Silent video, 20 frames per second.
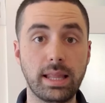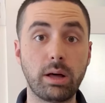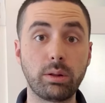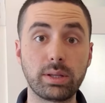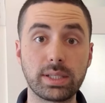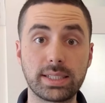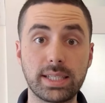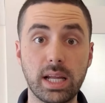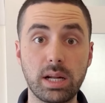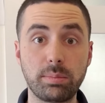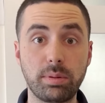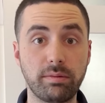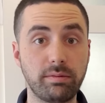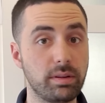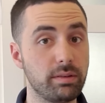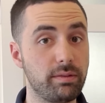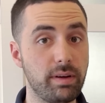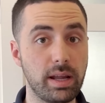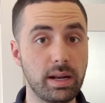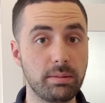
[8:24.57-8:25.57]
Now the setup of
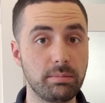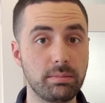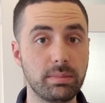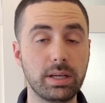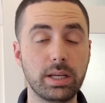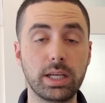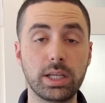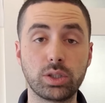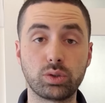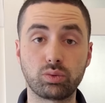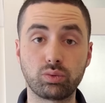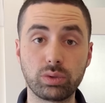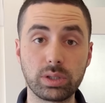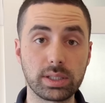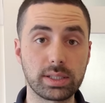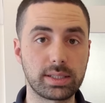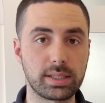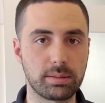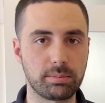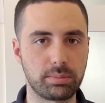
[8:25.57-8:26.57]
the Venom is
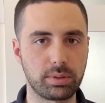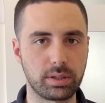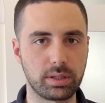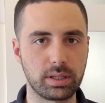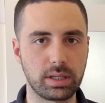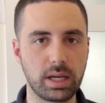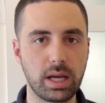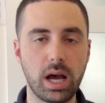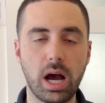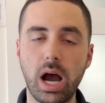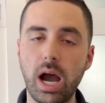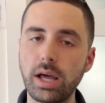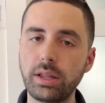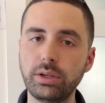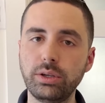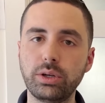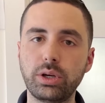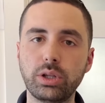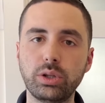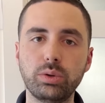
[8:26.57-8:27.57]
real simple. Either
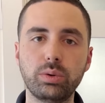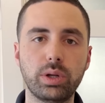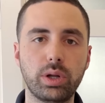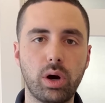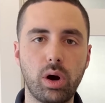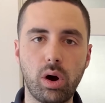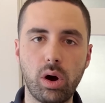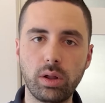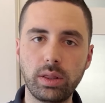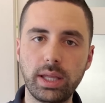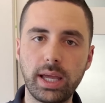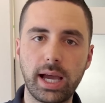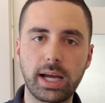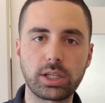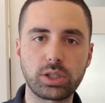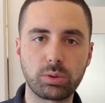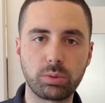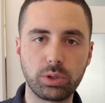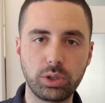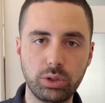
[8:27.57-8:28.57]
you can do it on the
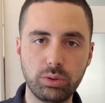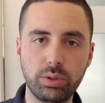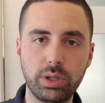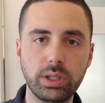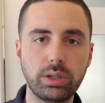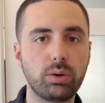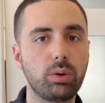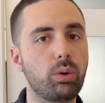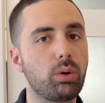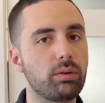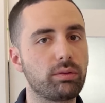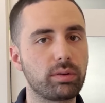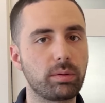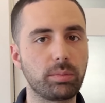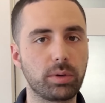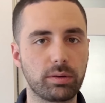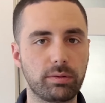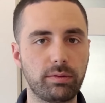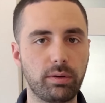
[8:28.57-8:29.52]
actual unit or from your